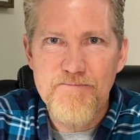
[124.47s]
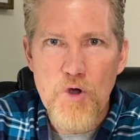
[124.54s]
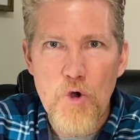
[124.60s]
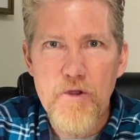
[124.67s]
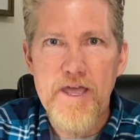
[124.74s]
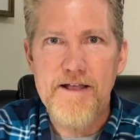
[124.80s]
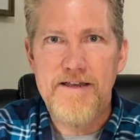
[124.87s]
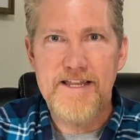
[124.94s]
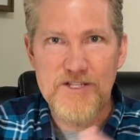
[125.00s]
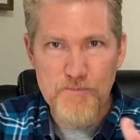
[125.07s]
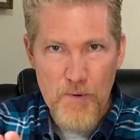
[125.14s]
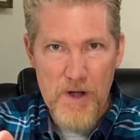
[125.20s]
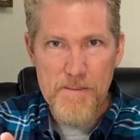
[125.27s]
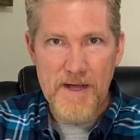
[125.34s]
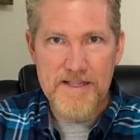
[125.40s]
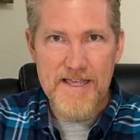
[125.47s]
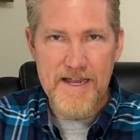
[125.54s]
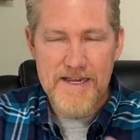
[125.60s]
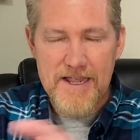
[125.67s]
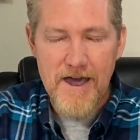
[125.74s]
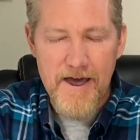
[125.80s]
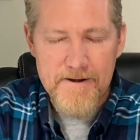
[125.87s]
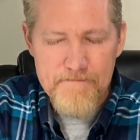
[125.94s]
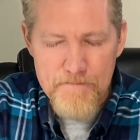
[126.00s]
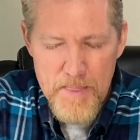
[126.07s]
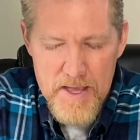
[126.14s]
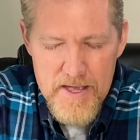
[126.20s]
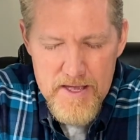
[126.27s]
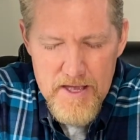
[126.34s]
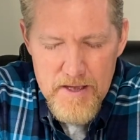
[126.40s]
Okay, let's pray about that. God,
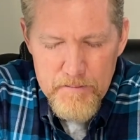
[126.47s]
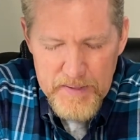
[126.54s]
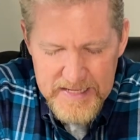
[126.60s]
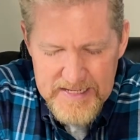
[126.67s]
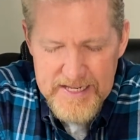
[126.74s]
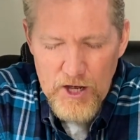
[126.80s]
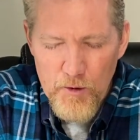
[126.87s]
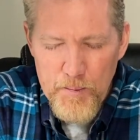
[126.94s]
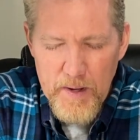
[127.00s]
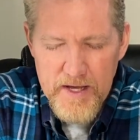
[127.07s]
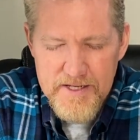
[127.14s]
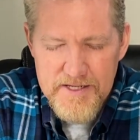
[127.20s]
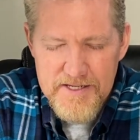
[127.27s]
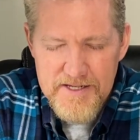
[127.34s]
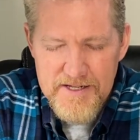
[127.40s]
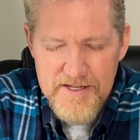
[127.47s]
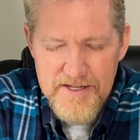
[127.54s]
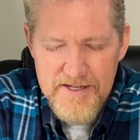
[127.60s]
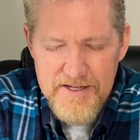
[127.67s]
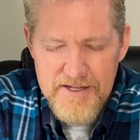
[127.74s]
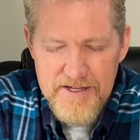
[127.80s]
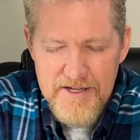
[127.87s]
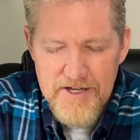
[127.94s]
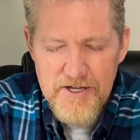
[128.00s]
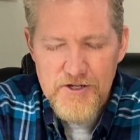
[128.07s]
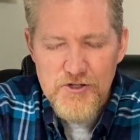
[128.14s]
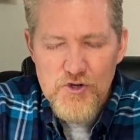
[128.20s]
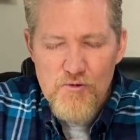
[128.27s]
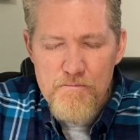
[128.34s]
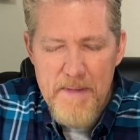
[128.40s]
please help us
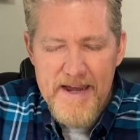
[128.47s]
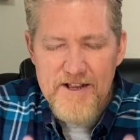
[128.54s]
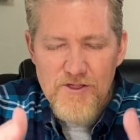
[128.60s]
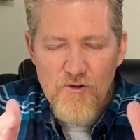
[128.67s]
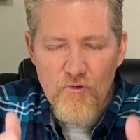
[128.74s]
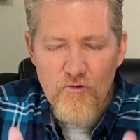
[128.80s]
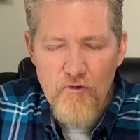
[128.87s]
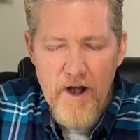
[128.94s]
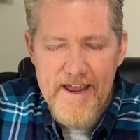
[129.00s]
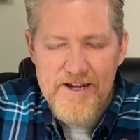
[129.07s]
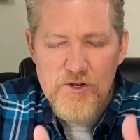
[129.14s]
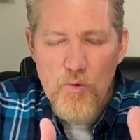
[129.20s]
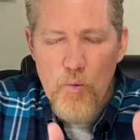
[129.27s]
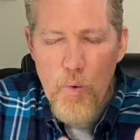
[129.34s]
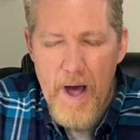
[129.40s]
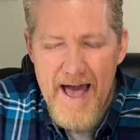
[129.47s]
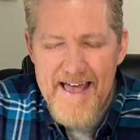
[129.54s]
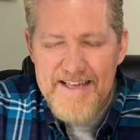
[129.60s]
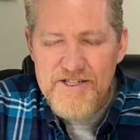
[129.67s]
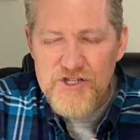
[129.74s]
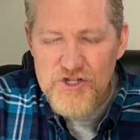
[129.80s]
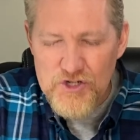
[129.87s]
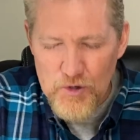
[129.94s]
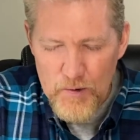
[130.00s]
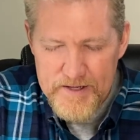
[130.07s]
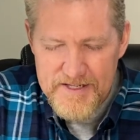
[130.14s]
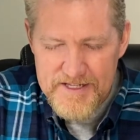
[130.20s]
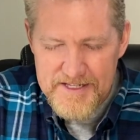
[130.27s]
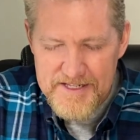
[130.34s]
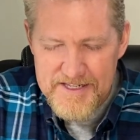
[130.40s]
to make the right wise
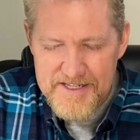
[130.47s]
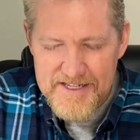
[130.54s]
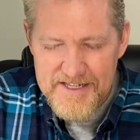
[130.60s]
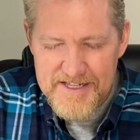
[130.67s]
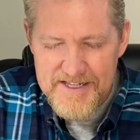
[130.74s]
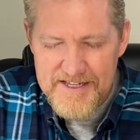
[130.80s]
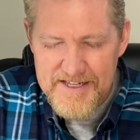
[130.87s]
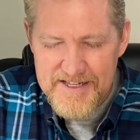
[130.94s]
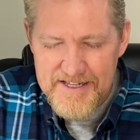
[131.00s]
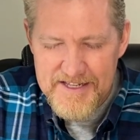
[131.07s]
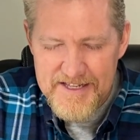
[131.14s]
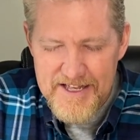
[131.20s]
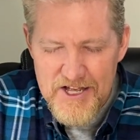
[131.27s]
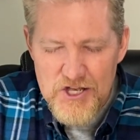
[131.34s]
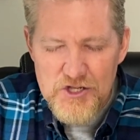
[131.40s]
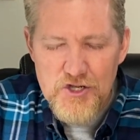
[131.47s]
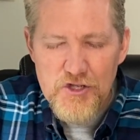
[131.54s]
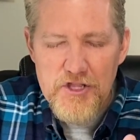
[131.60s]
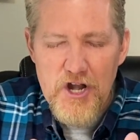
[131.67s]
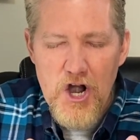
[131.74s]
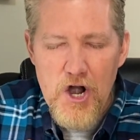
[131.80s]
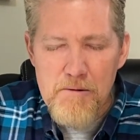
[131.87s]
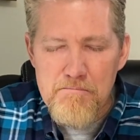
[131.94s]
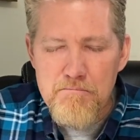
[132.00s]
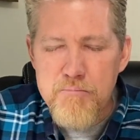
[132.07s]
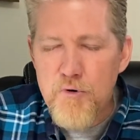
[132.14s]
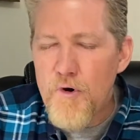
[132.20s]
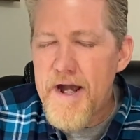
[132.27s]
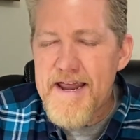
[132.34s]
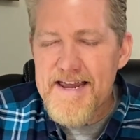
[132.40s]
choices so that our
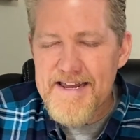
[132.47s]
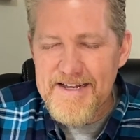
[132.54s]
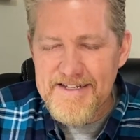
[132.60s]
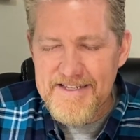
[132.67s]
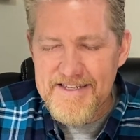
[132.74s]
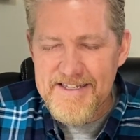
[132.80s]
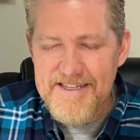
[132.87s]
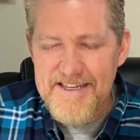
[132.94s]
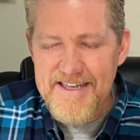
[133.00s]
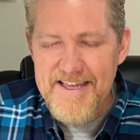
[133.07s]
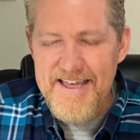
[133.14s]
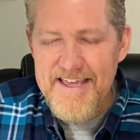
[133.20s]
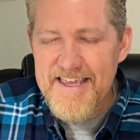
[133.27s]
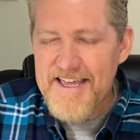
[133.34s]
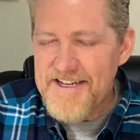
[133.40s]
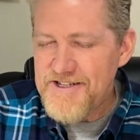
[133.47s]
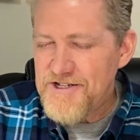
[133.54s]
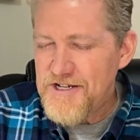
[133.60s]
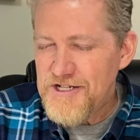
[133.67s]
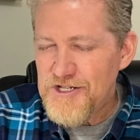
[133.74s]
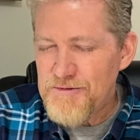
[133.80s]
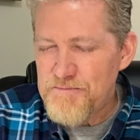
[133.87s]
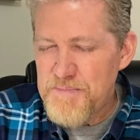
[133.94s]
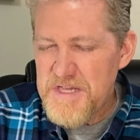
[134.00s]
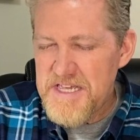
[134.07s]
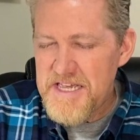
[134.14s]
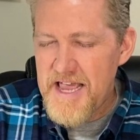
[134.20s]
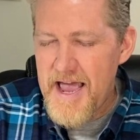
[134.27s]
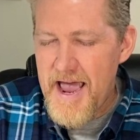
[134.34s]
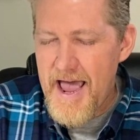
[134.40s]
brains can just
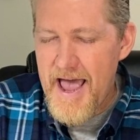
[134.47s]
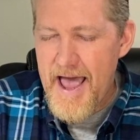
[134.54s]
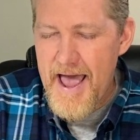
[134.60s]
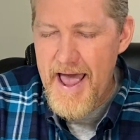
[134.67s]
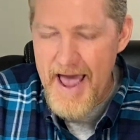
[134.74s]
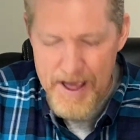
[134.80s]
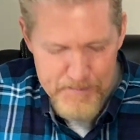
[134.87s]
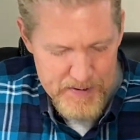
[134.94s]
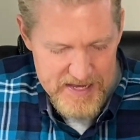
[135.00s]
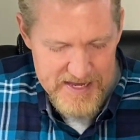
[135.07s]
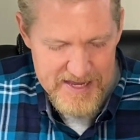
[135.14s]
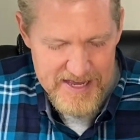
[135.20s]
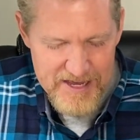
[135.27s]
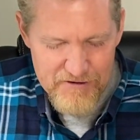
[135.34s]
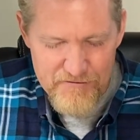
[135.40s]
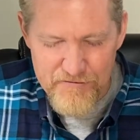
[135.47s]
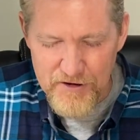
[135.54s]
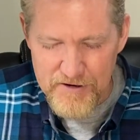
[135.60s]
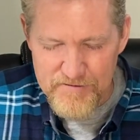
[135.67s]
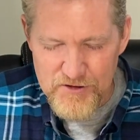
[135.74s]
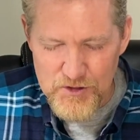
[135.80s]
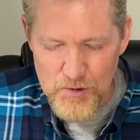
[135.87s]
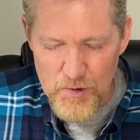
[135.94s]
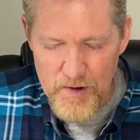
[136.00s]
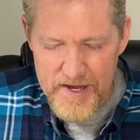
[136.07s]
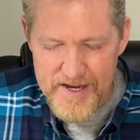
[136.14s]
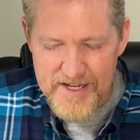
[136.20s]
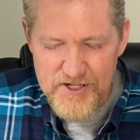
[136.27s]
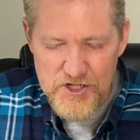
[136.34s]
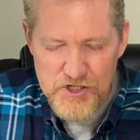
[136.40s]
be happy and full of joy,
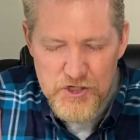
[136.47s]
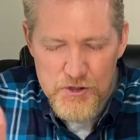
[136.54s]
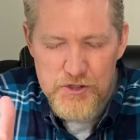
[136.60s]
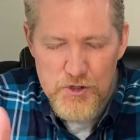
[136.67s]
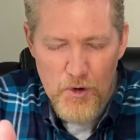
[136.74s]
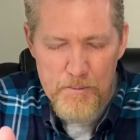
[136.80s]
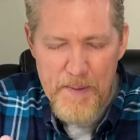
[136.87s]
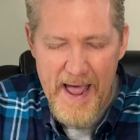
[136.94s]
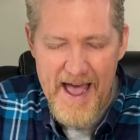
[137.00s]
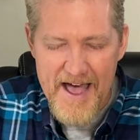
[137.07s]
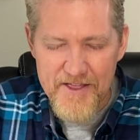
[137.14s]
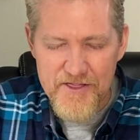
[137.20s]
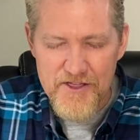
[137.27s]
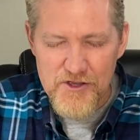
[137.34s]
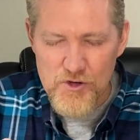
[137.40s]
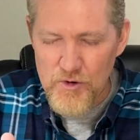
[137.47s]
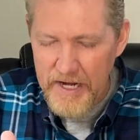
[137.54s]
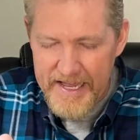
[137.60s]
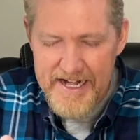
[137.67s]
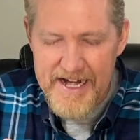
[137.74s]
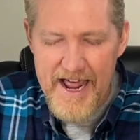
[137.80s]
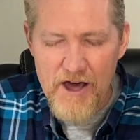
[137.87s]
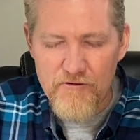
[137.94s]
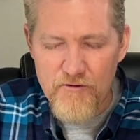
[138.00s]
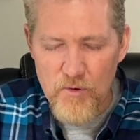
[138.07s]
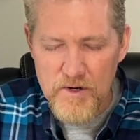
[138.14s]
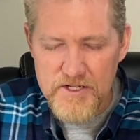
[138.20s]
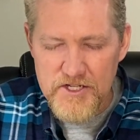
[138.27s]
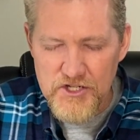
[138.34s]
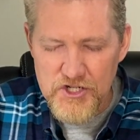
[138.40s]
to choose your path. You laid it out
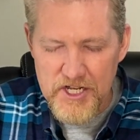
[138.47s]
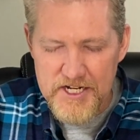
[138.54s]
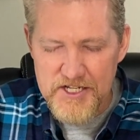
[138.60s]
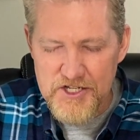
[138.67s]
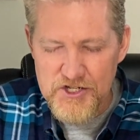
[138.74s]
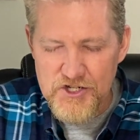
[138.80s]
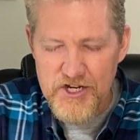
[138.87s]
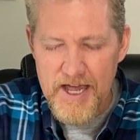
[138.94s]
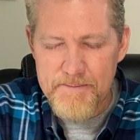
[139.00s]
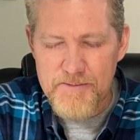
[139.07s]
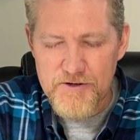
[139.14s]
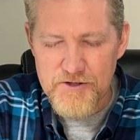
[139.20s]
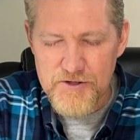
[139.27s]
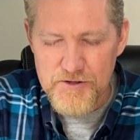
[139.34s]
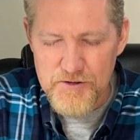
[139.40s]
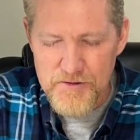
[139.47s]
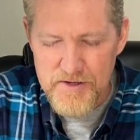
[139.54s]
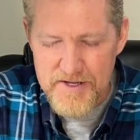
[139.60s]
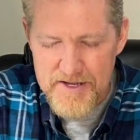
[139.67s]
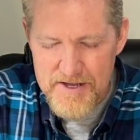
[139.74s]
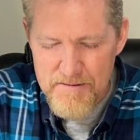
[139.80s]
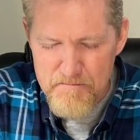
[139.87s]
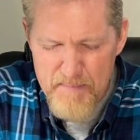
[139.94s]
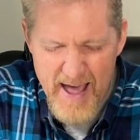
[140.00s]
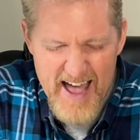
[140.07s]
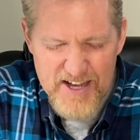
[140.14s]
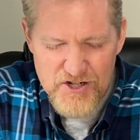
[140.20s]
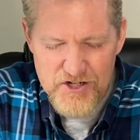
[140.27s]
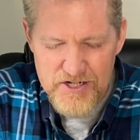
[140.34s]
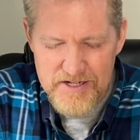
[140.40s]
for us in Genesis chapter 2
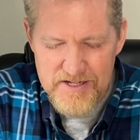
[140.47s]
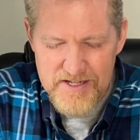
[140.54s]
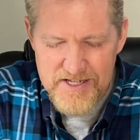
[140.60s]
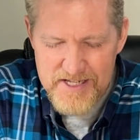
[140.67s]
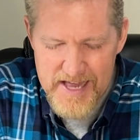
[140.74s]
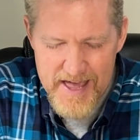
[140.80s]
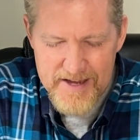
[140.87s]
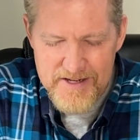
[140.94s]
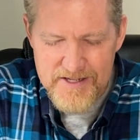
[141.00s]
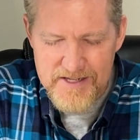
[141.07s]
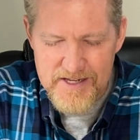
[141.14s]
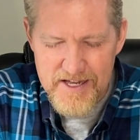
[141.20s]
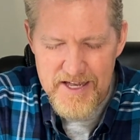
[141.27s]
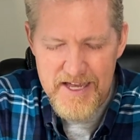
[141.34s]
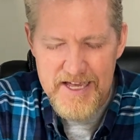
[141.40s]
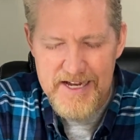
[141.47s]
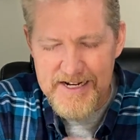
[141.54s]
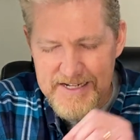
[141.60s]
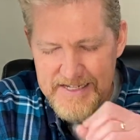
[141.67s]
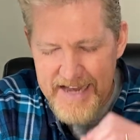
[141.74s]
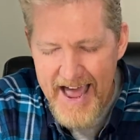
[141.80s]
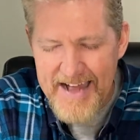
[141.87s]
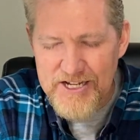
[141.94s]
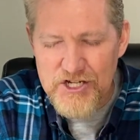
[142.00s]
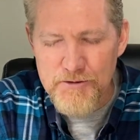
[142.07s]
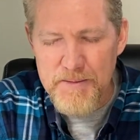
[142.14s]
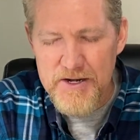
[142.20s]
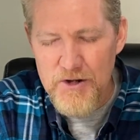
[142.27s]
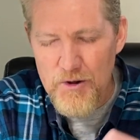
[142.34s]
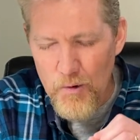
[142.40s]
passion, sex, and
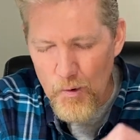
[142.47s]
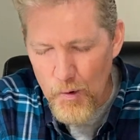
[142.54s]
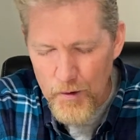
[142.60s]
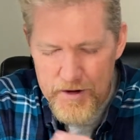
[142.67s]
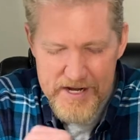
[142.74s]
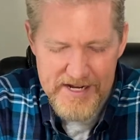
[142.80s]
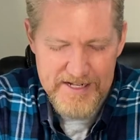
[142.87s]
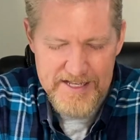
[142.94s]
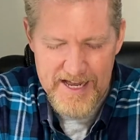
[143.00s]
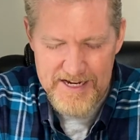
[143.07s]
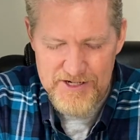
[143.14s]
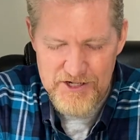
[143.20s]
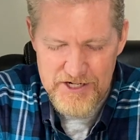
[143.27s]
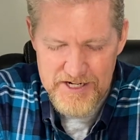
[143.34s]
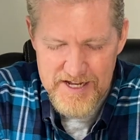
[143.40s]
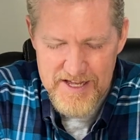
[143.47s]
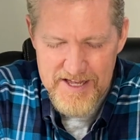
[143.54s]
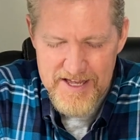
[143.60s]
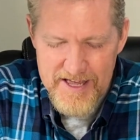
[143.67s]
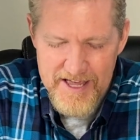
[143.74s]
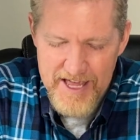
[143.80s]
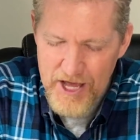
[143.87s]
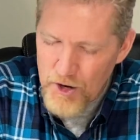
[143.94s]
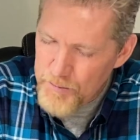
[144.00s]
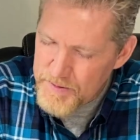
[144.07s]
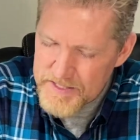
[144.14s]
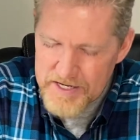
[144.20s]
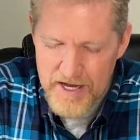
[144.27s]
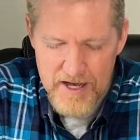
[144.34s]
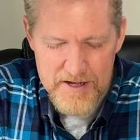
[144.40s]
attachment orientation. Help
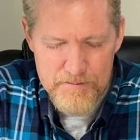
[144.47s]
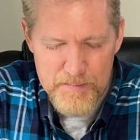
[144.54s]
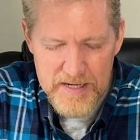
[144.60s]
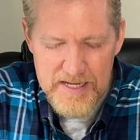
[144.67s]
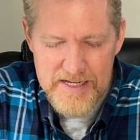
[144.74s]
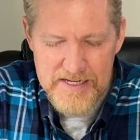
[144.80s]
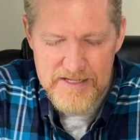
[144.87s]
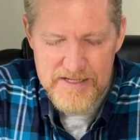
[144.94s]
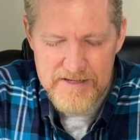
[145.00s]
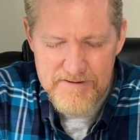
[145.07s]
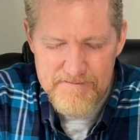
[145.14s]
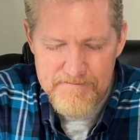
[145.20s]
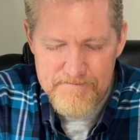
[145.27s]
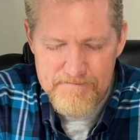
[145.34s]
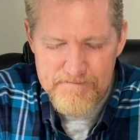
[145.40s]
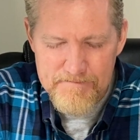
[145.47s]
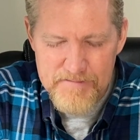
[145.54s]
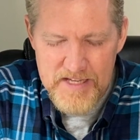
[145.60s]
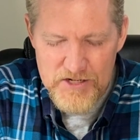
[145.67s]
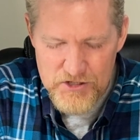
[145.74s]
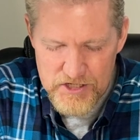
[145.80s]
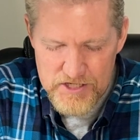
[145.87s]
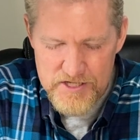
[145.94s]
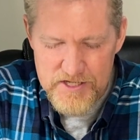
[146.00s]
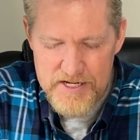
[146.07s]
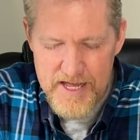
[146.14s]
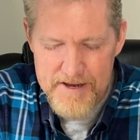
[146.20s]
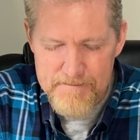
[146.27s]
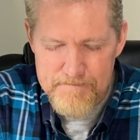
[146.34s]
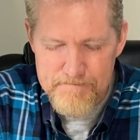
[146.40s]
us, God, please. In Jesus'
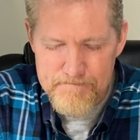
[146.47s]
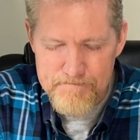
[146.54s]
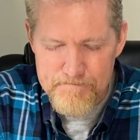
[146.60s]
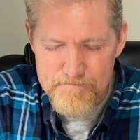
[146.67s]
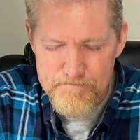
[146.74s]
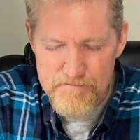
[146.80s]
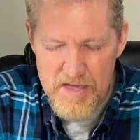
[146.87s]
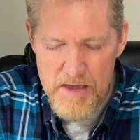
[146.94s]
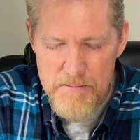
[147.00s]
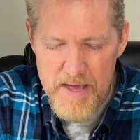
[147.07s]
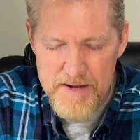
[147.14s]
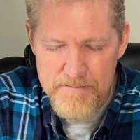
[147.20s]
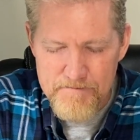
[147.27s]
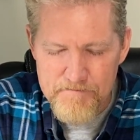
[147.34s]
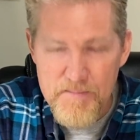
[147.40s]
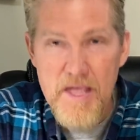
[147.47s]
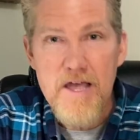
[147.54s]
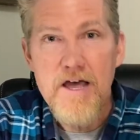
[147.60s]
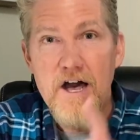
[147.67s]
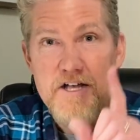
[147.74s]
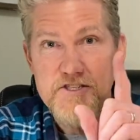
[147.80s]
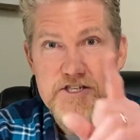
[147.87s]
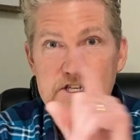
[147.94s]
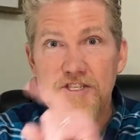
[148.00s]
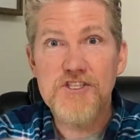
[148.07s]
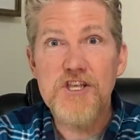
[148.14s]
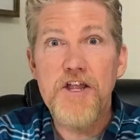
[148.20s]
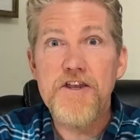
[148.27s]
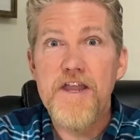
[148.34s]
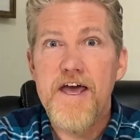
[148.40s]
name, amen. I'll see you
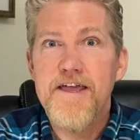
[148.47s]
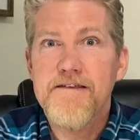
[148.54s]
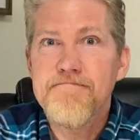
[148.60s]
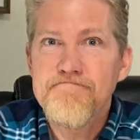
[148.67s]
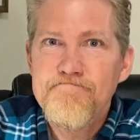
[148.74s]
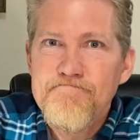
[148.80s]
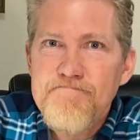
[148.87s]
Sunday.